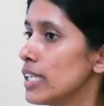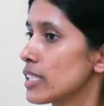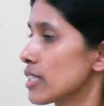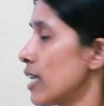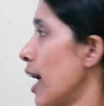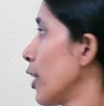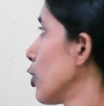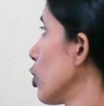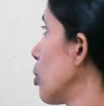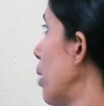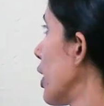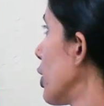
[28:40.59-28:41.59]
is
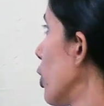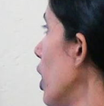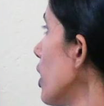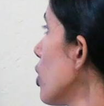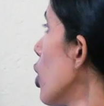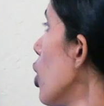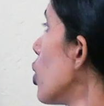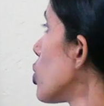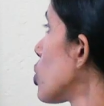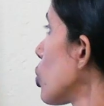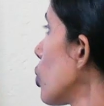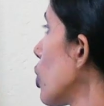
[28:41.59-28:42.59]
lined by your
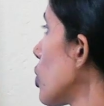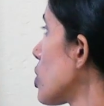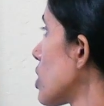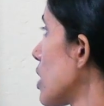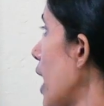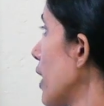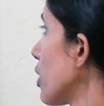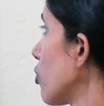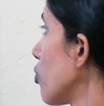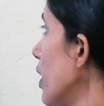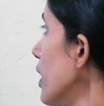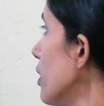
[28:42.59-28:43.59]

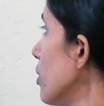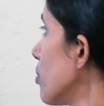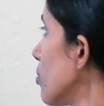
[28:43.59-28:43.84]
pseudostratified